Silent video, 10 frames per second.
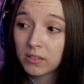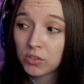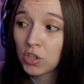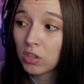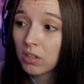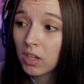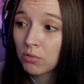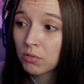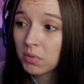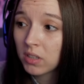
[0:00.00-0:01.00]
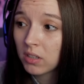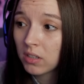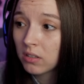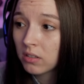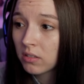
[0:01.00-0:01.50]
Shotgun would be
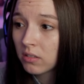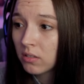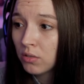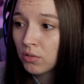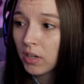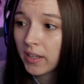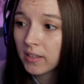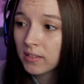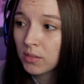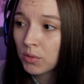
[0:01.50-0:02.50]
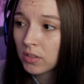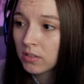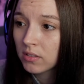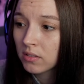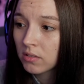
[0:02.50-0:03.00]
great. Oh, I can see where
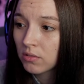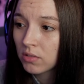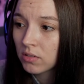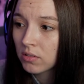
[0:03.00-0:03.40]
this goes.